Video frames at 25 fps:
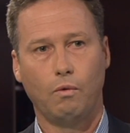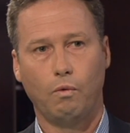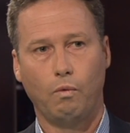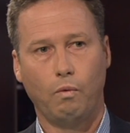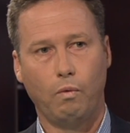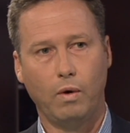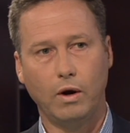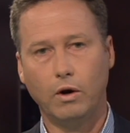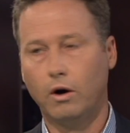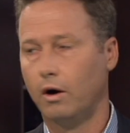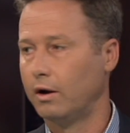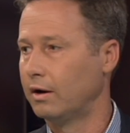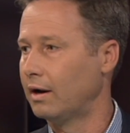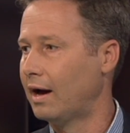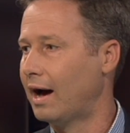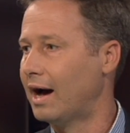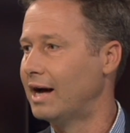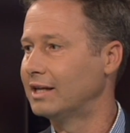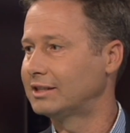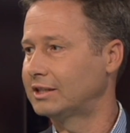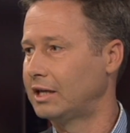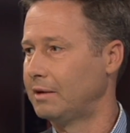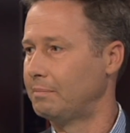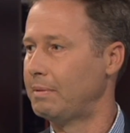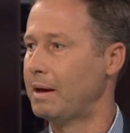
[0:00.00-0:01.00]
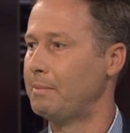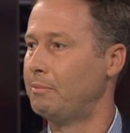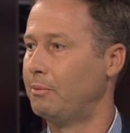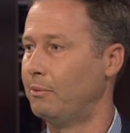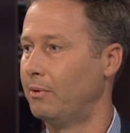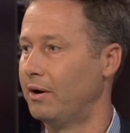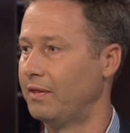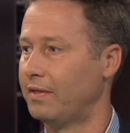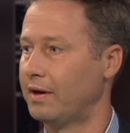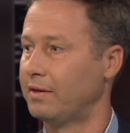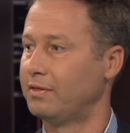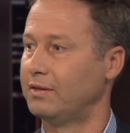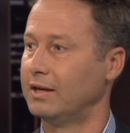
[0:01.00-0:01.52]
We're not asking people
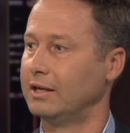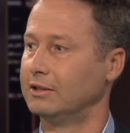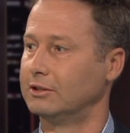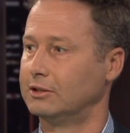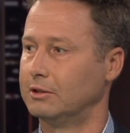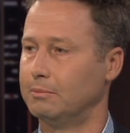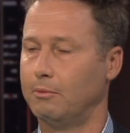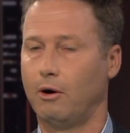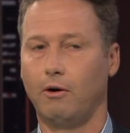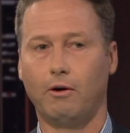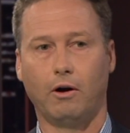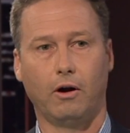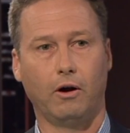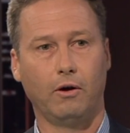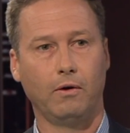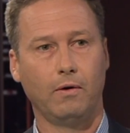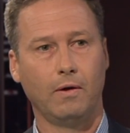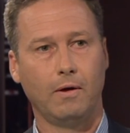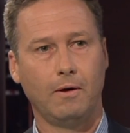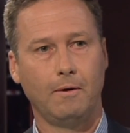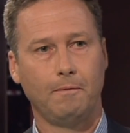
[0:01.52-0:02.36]
what they think tomorrow.